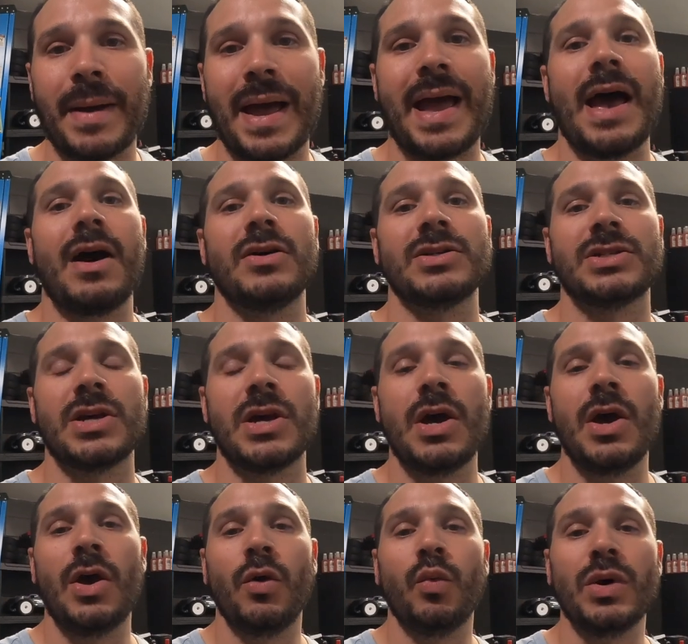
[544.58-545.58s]
my house
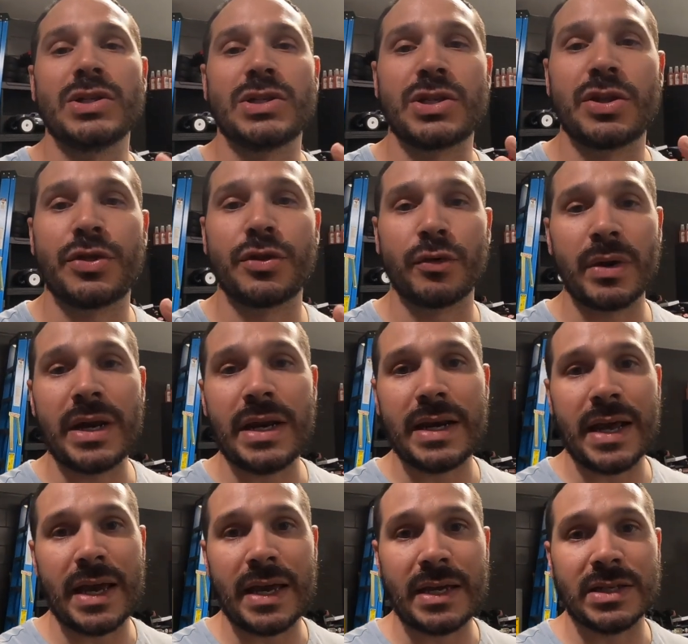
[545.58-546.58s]
was 3
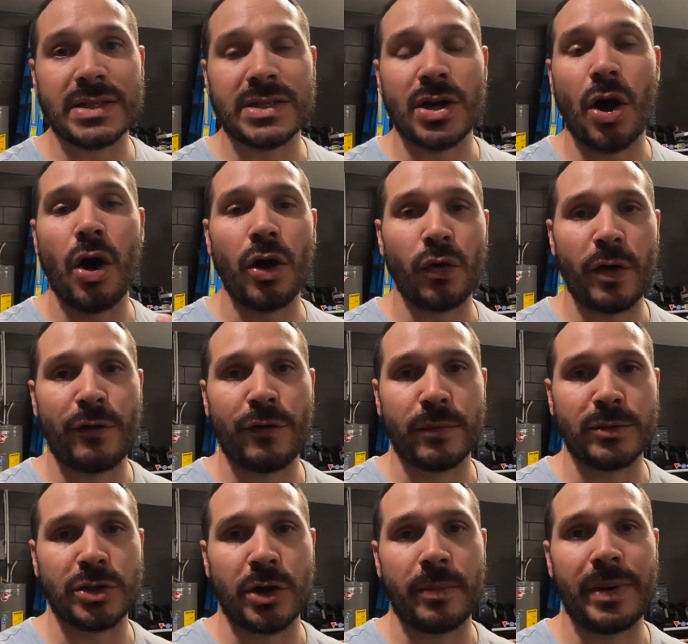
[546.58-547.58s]
days all the way
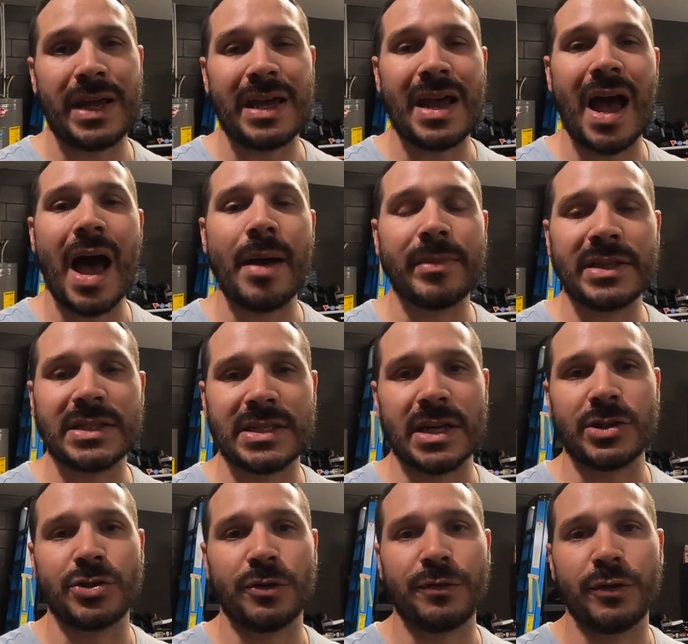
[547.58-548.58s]
from Germany. I'm in
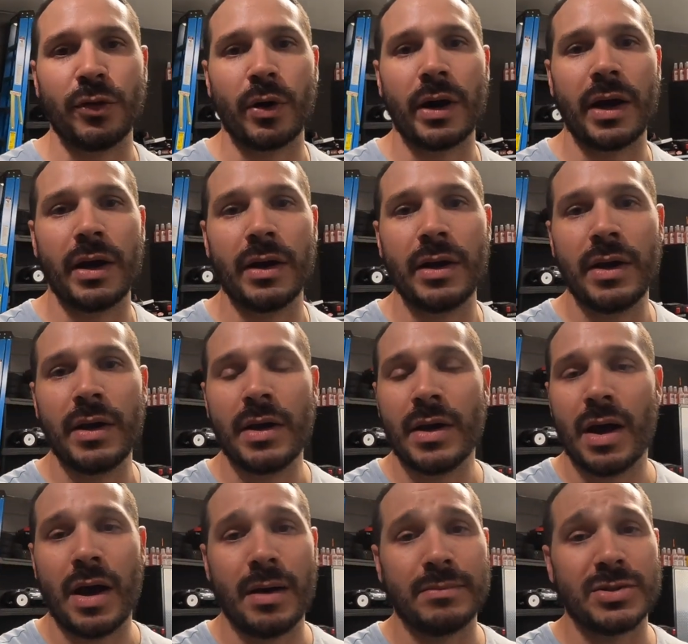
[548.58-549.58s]
Central Florida.
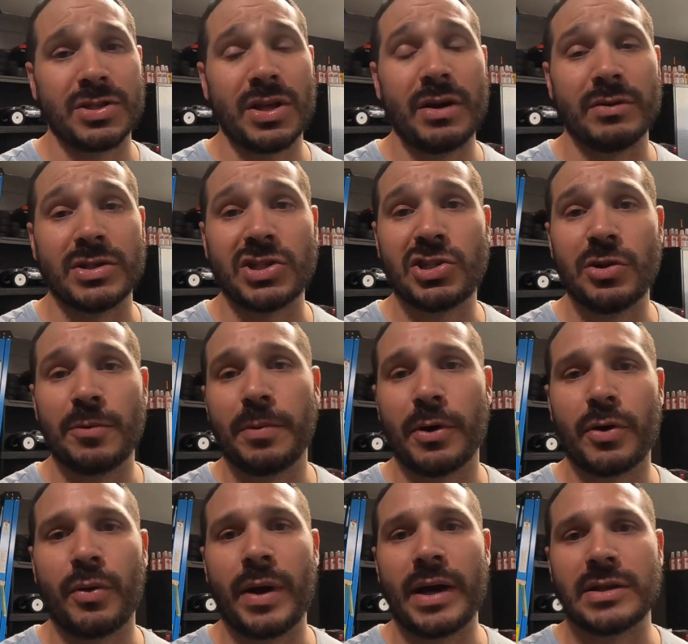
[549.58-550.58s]
So that was
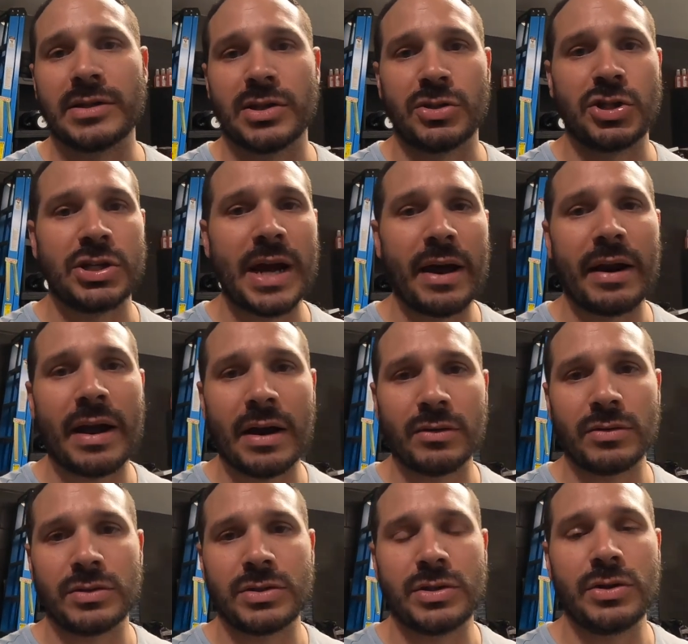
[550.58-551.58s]
super quick. So shout
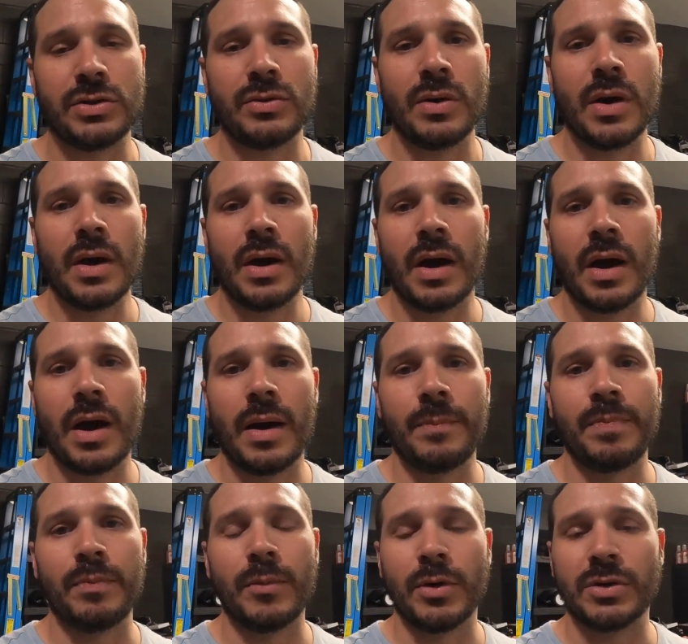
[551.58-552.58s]
out to
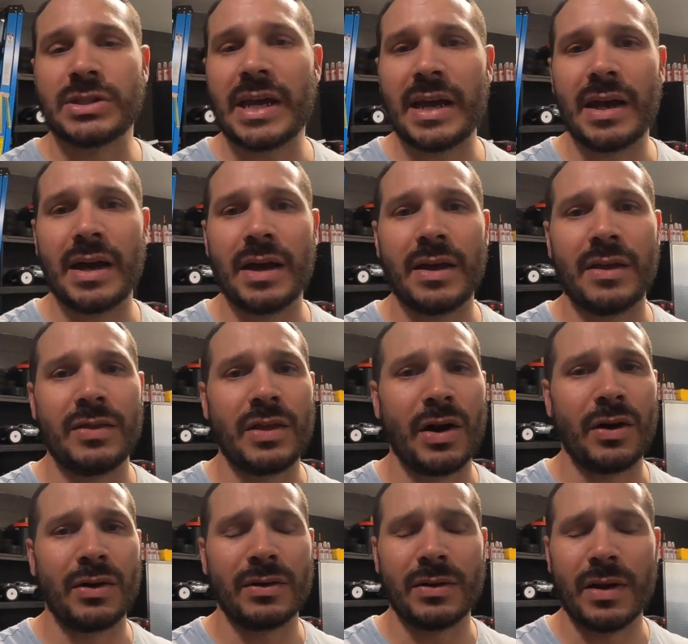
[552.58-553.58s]
Motea.
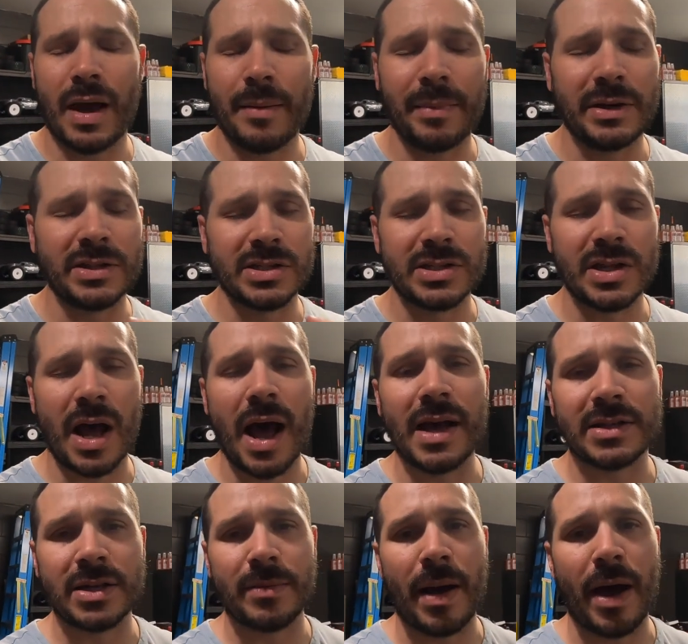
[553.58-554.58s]
They're, I mean, just
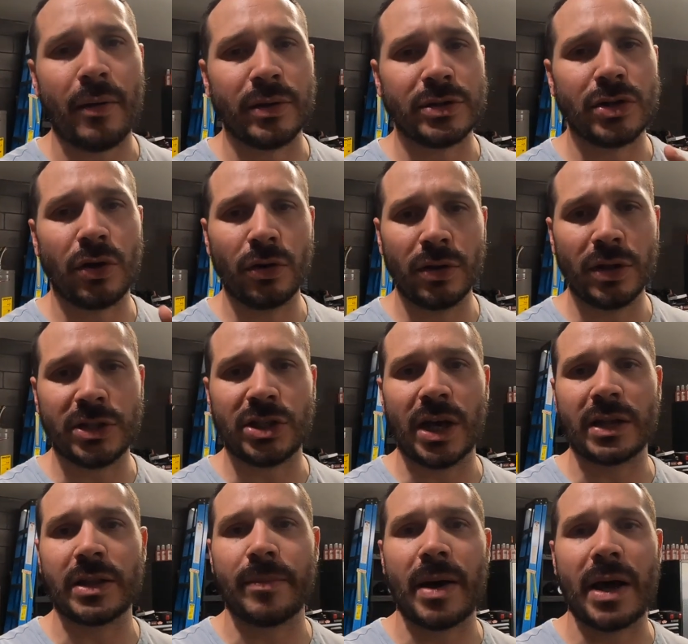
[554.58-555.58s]
awesome. I would totally
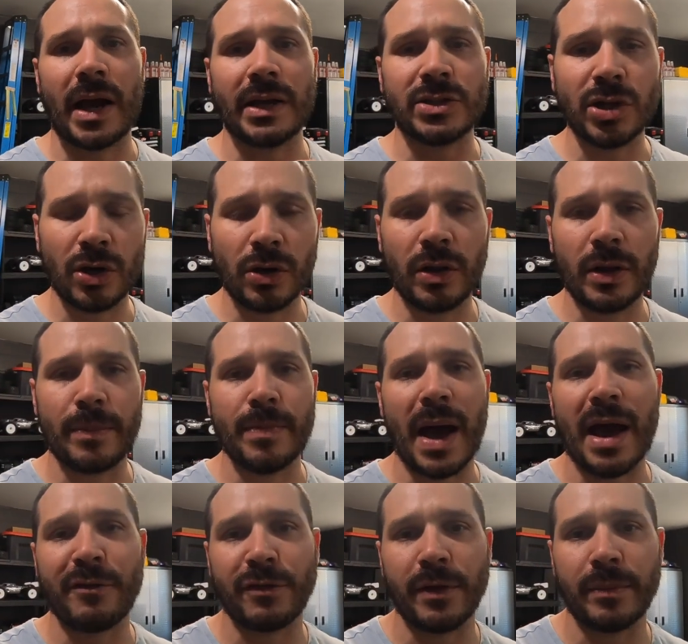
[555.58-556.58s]
check them out. I totally
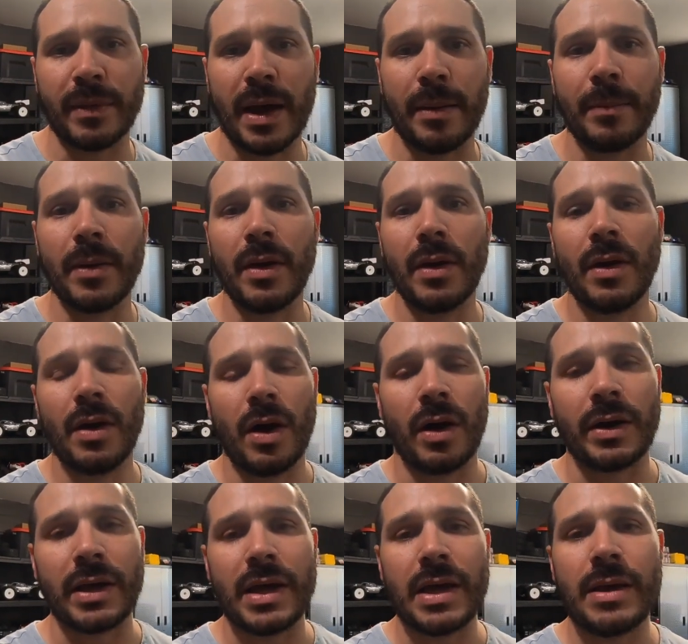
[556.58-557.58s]
buy from them
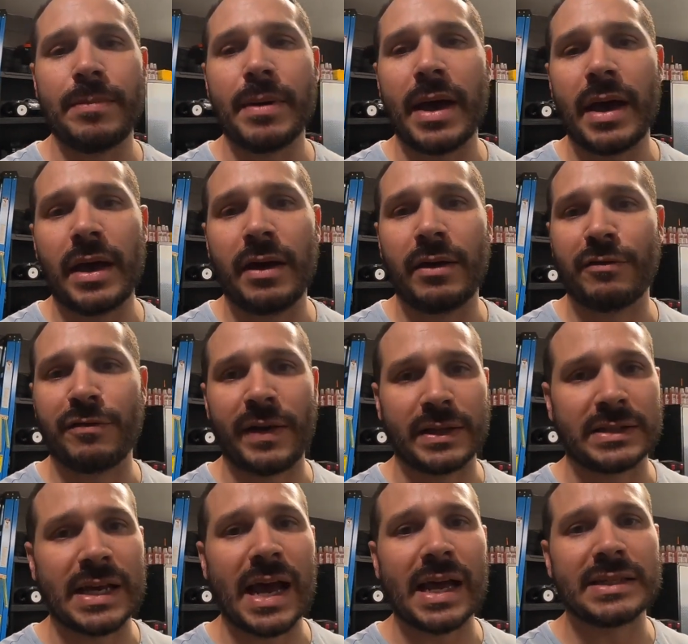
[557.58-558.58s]
on eBay.
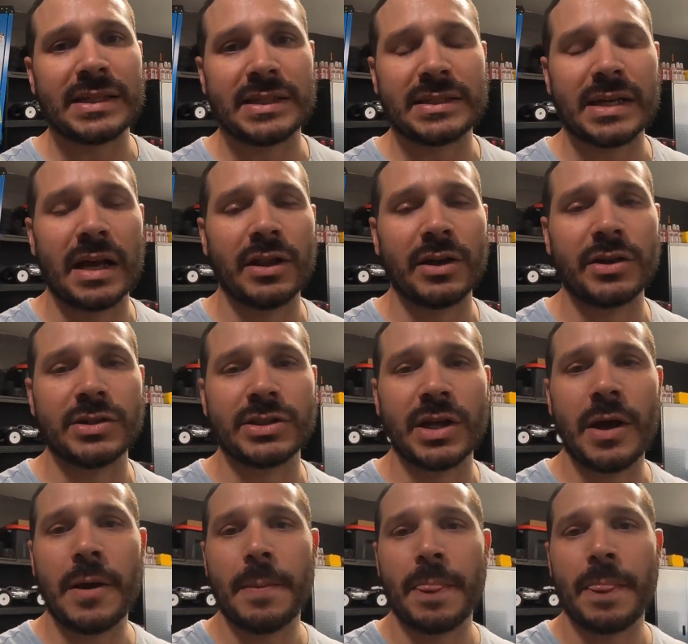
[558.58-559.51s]
Fantastic sellers.